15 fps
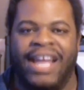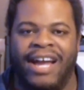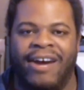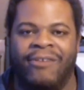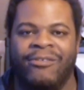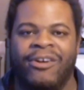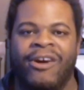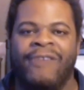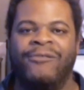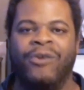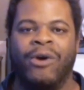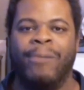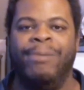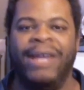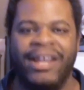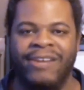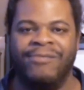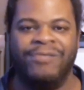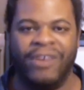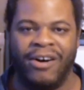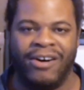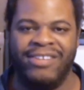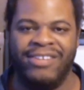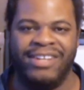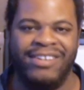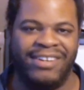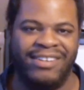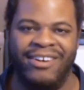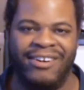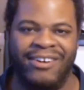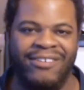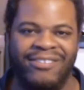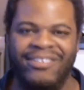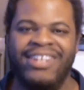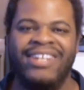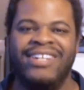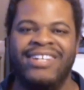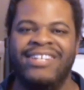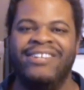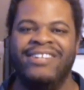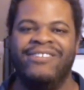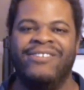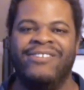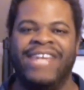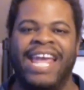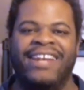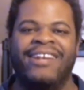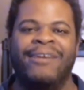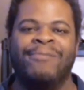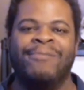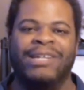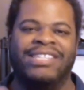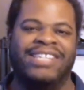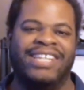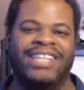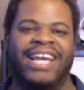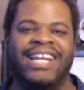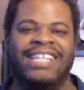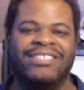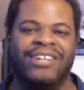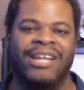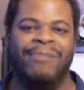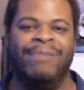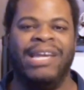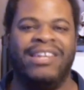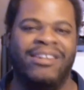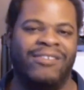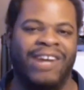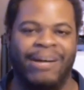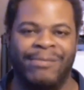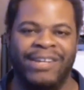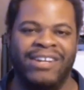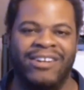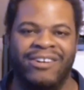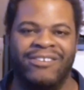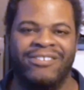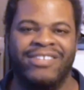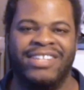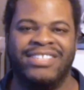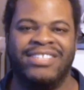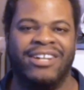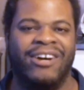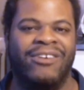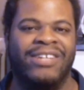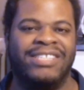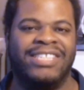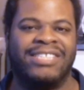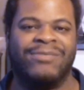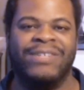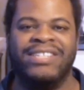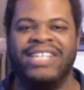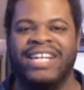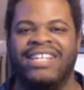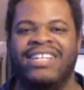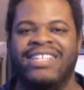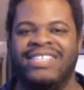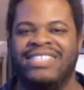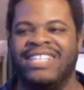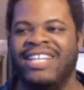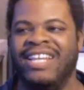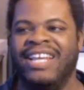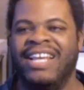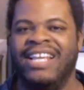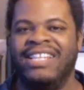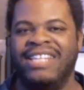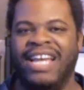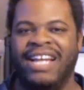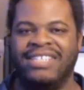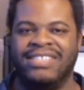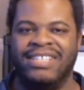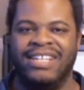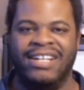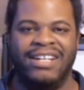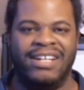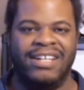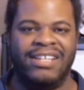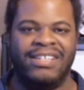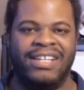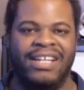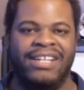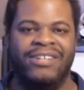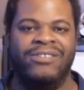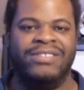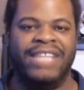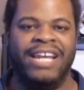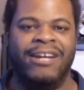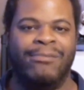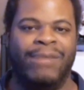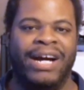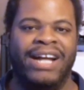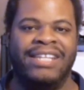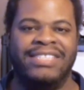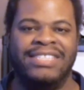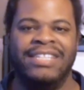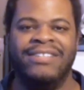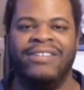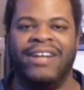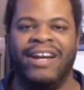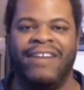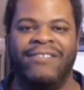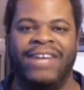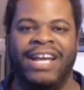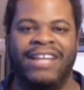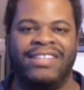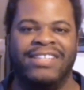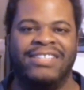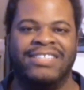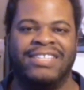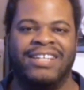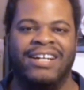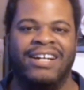out for a pinfall. You know, you can't predict that he's going to pick you up, you know. So it's just ridiculous that, you know, Daniel Bryan seemed to have had this